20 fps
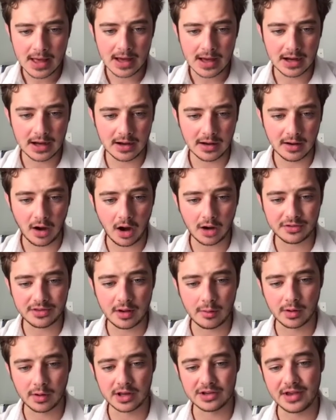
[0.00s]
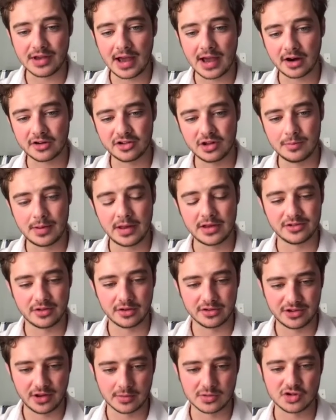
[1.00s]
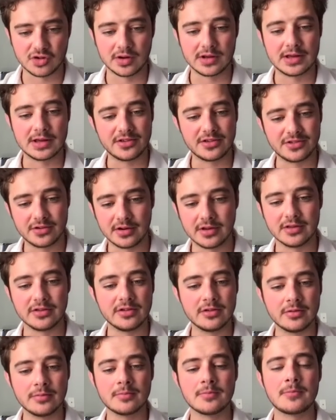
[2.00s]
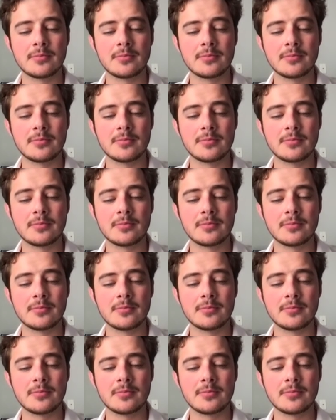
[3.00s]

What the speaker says: Octa Network is actually based on Substrate. Yes, it is.